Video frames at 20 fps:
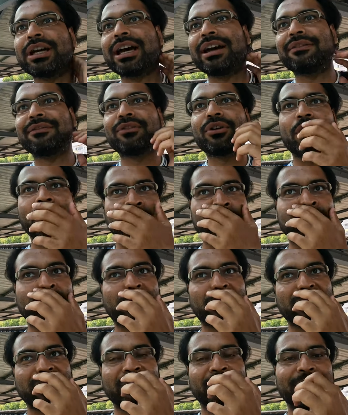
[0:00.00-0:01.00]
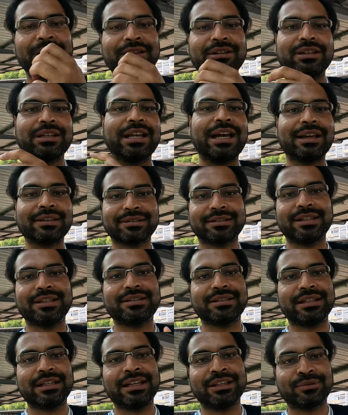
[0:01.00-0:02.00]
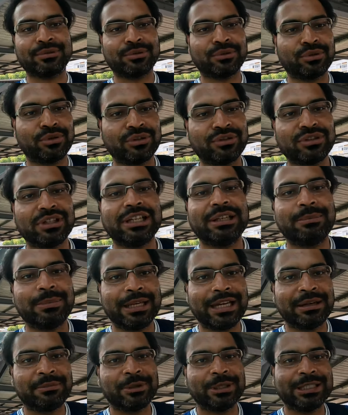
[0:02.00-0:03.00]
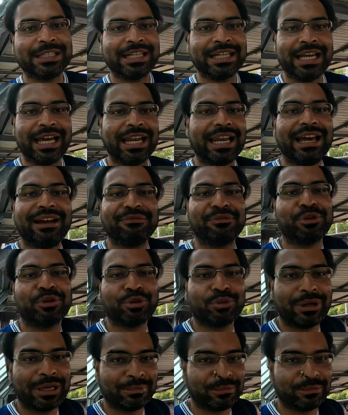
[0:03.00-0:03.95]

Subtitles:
have gone all the way to the last station as was originally planned, but then I'll have no